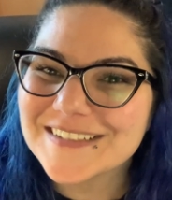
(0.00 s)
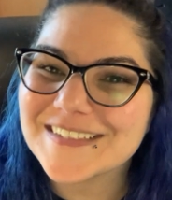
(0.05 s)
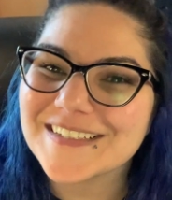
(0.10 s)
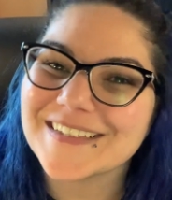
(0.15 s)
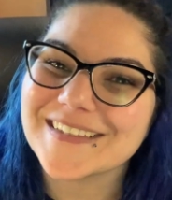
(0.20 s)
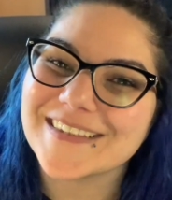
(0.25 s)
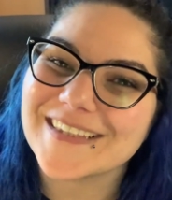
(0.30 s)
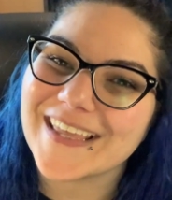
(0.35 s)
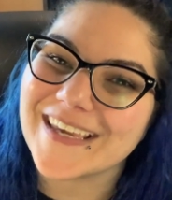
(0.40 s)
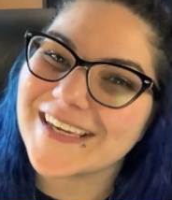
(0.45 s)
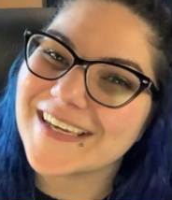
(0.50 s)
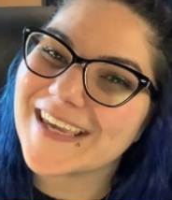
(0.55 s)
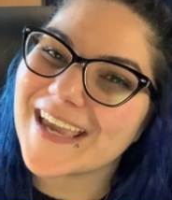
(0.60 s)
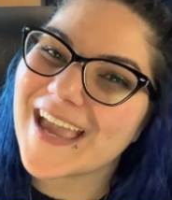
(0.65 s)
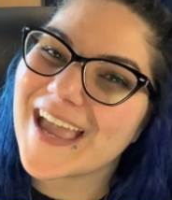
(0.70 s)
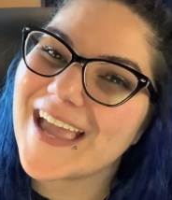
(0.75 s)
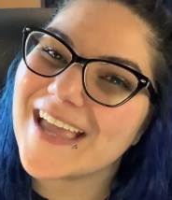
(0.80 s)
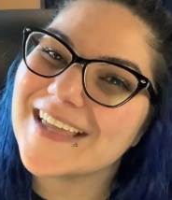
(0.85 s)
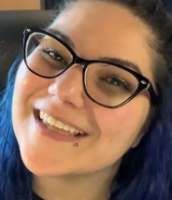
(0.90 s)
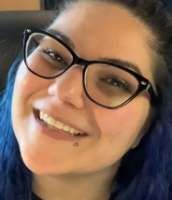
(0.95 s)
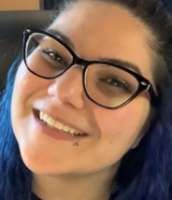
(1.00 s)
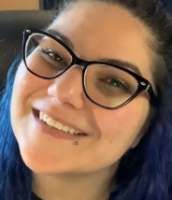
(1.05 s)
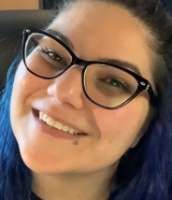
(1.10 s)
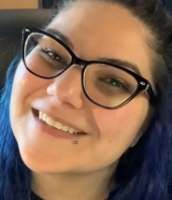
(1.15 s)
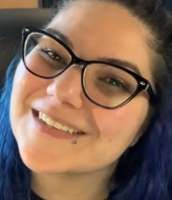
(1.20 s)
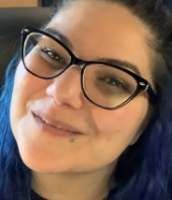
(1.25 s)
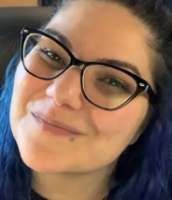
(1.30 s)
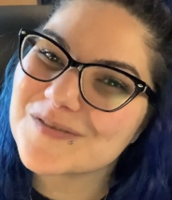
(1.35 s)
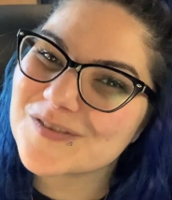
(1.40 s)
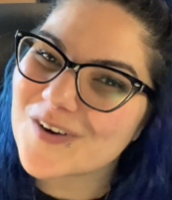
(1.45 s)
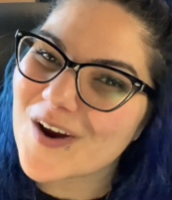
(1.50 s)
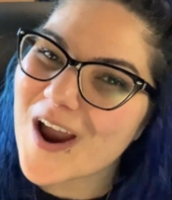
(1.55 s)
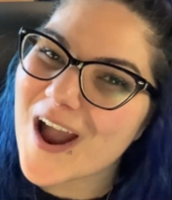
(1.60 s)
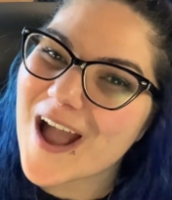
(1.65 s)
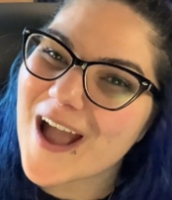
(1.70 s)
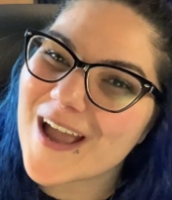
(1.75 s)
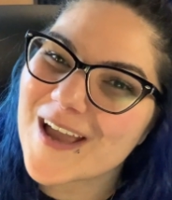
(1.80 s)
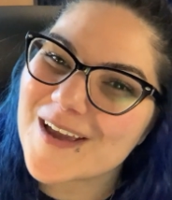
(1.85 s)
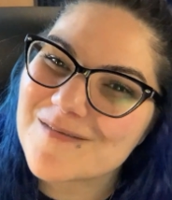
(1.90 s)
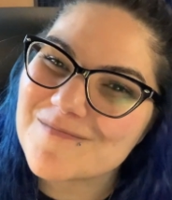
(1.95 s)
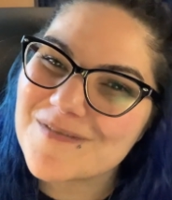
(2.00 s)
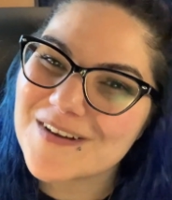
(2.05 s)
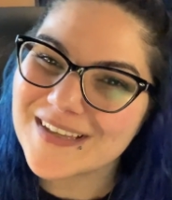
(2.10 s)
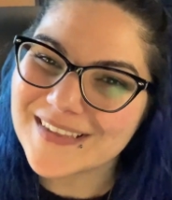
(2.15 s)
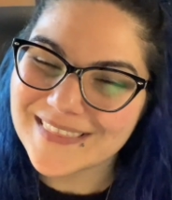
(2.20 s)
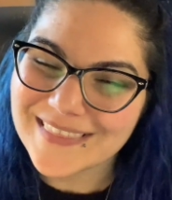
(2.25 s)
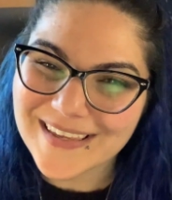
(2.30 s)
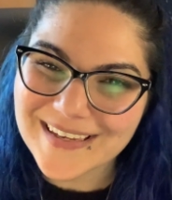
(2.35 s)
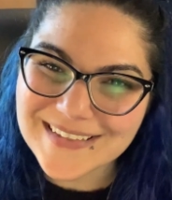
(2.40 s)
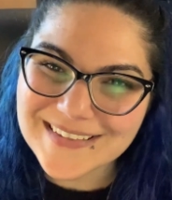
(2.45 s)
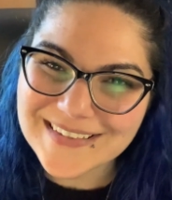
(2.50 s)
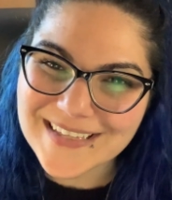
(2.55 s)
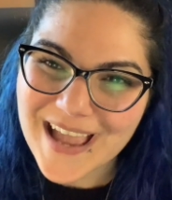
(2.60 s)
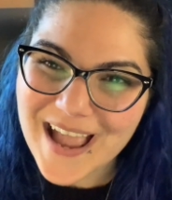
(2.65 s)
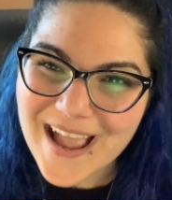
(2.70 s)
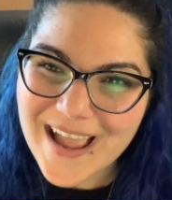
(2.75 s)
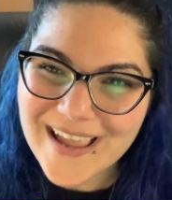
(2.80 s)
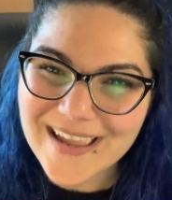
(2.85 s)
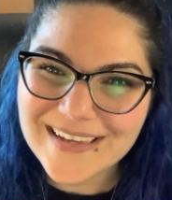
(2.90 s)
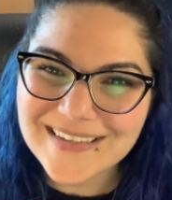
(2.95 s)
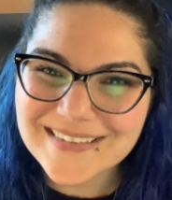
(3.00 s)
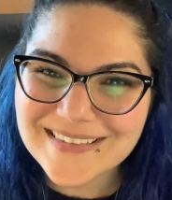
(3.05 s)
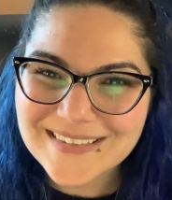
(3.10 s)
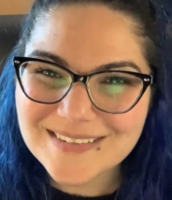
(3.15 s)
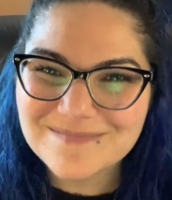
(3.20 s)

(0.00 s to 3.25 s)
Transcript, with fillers: to like and subscribe. Thanks, guys!